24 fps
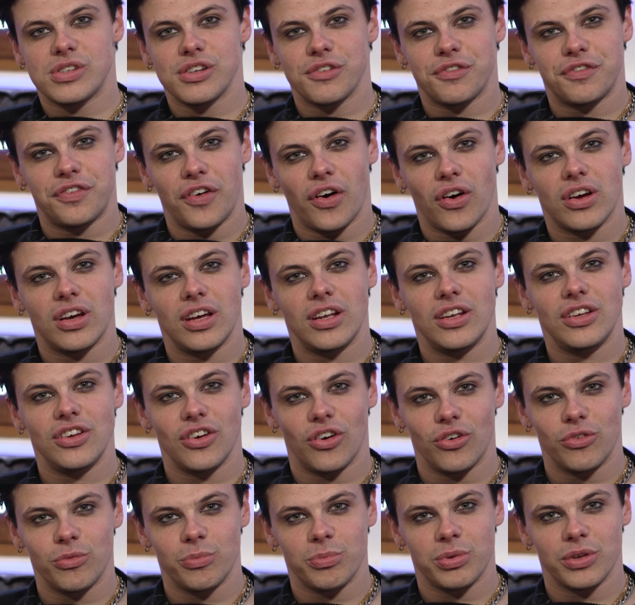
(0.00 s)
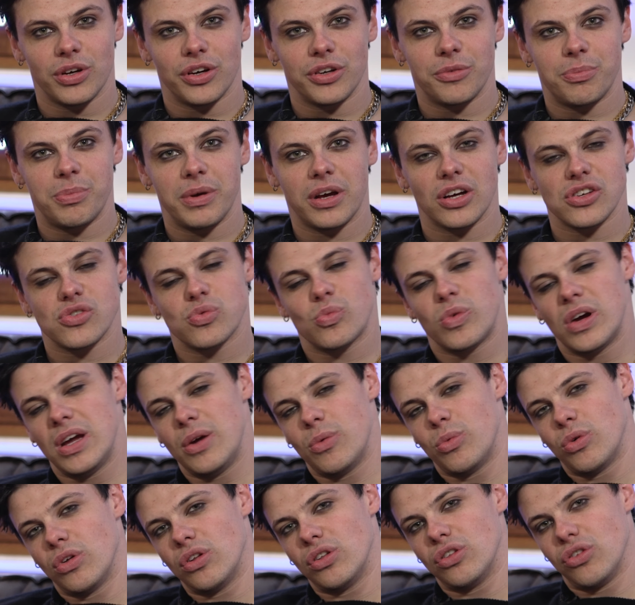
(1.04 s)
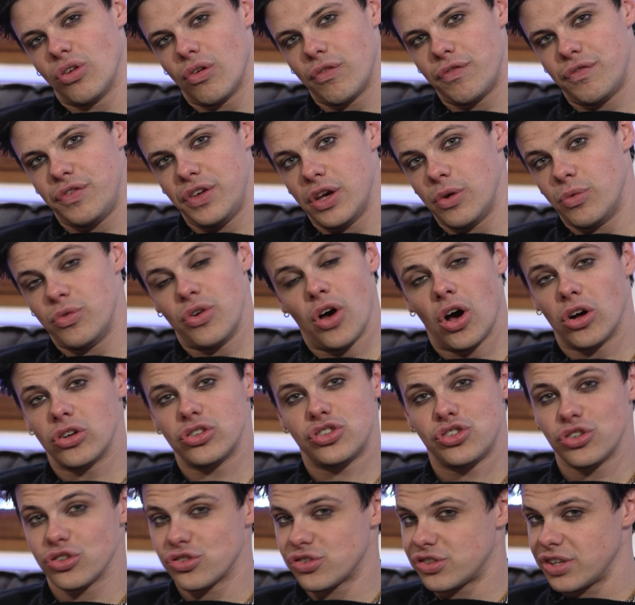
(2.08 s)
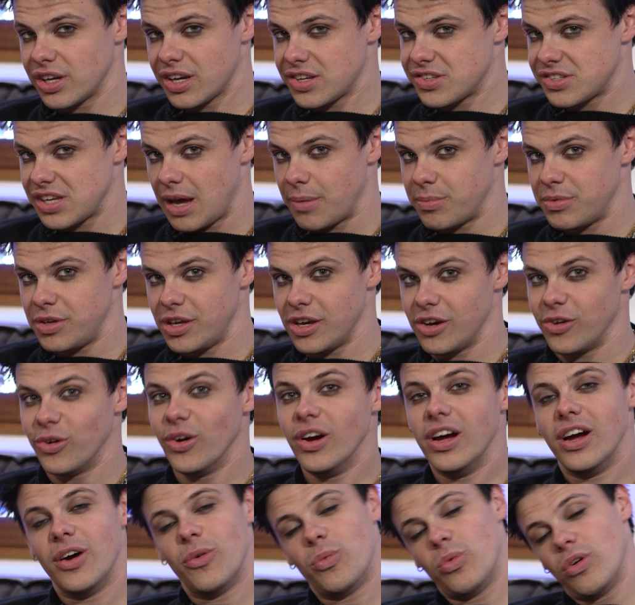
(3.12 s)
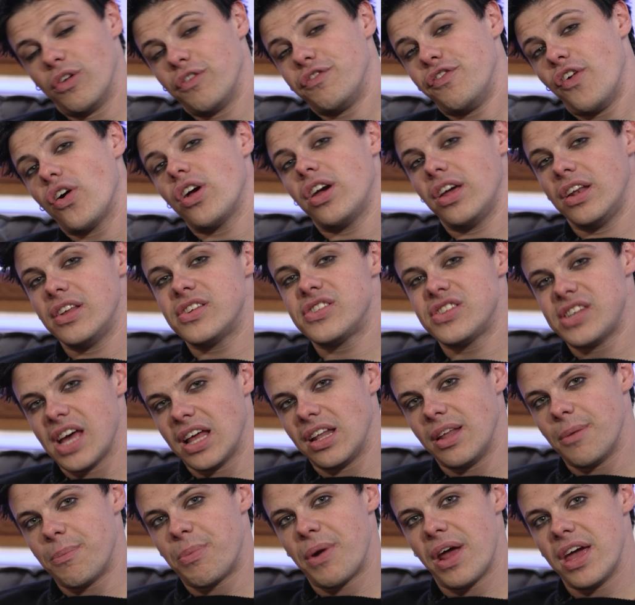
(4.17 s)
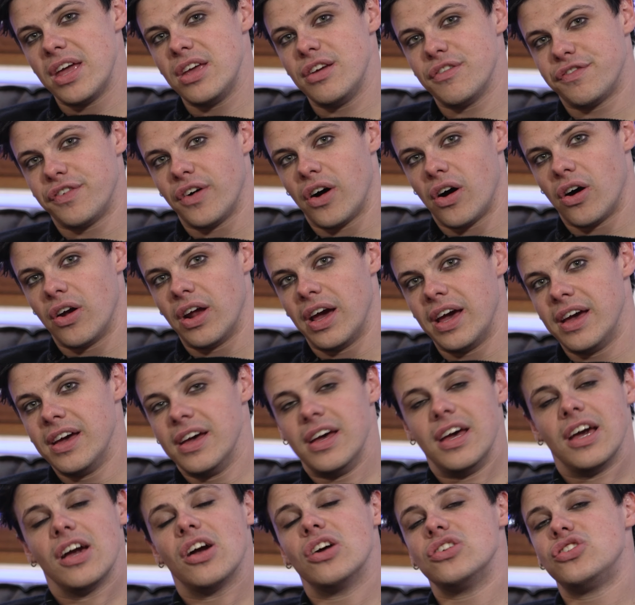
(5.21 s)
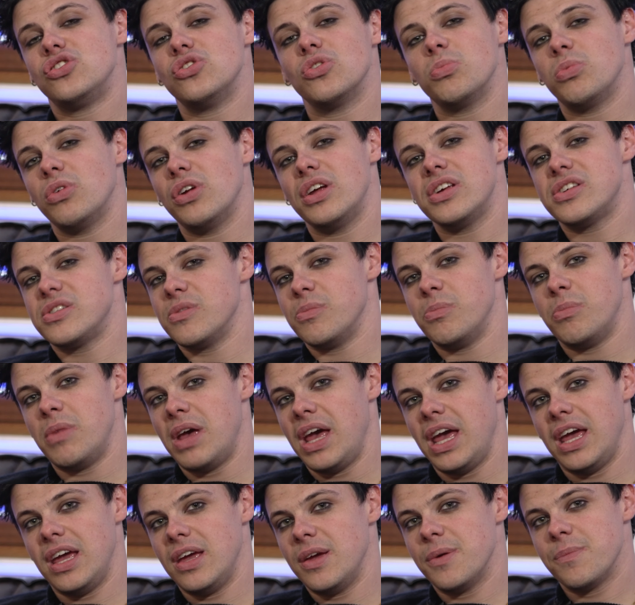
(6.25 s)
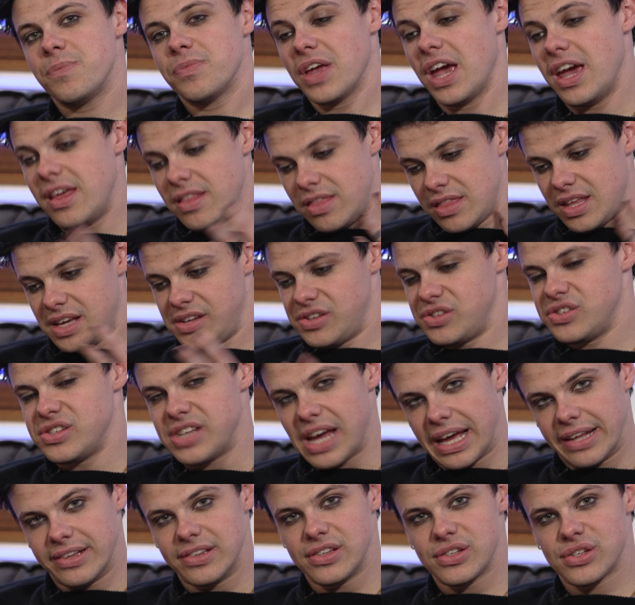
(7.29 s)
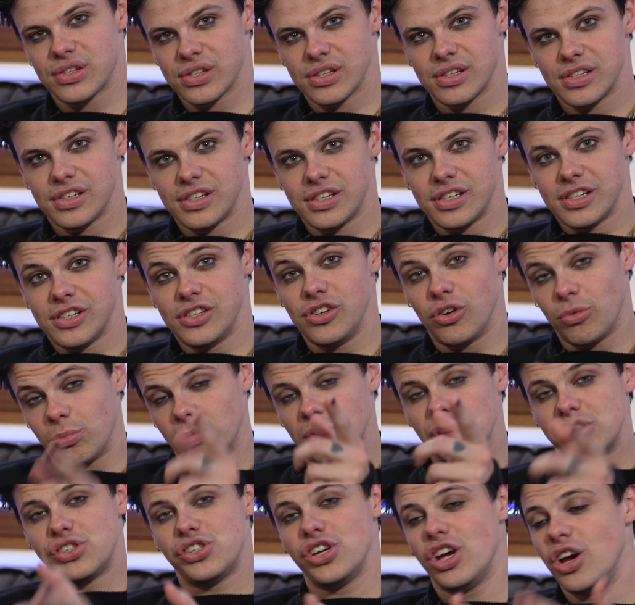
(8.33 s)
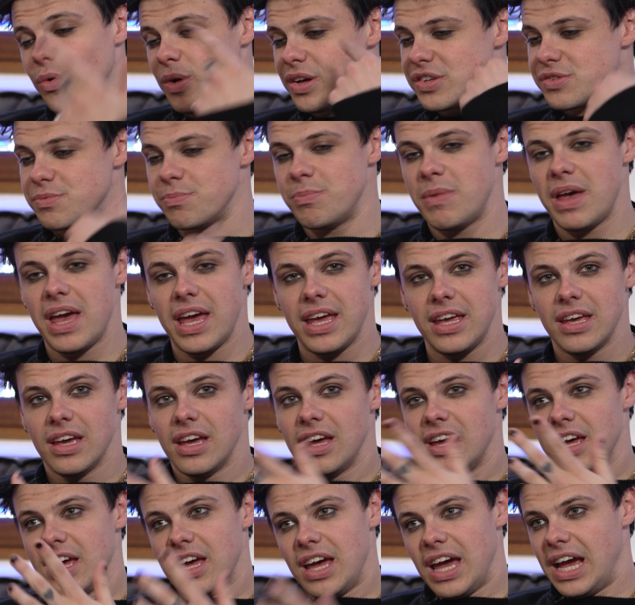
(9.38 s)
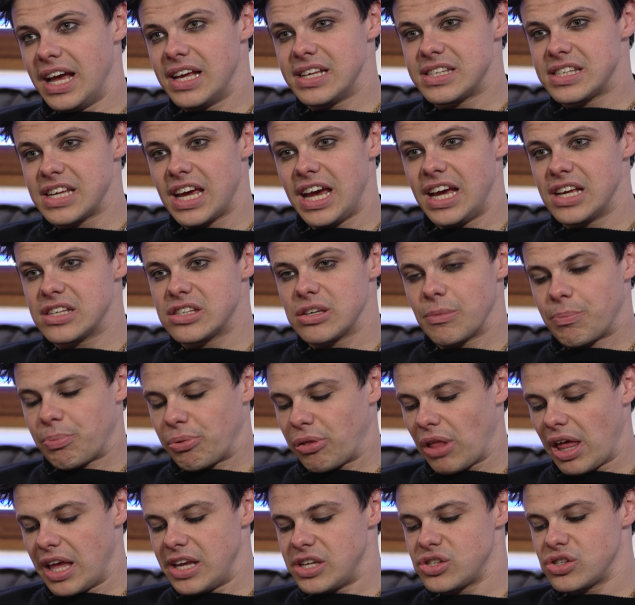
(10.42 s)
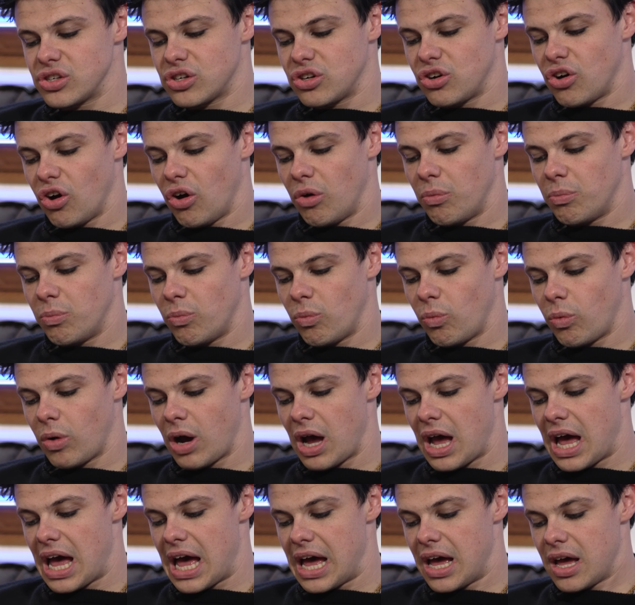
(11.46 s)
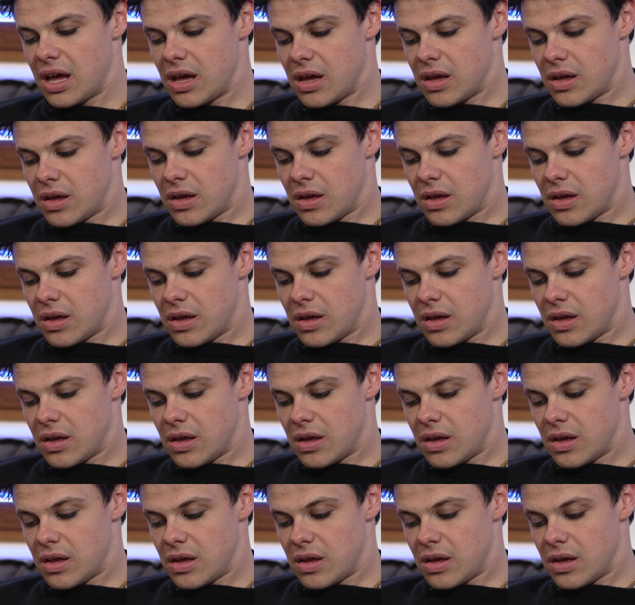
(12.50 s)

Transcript: to fucking Yungblud because we will love you, not just accept you. We'll fucking celebrate you for it because Yungblud isn't me in this sense. Yungblud's you, it's me. It's it's a place to come where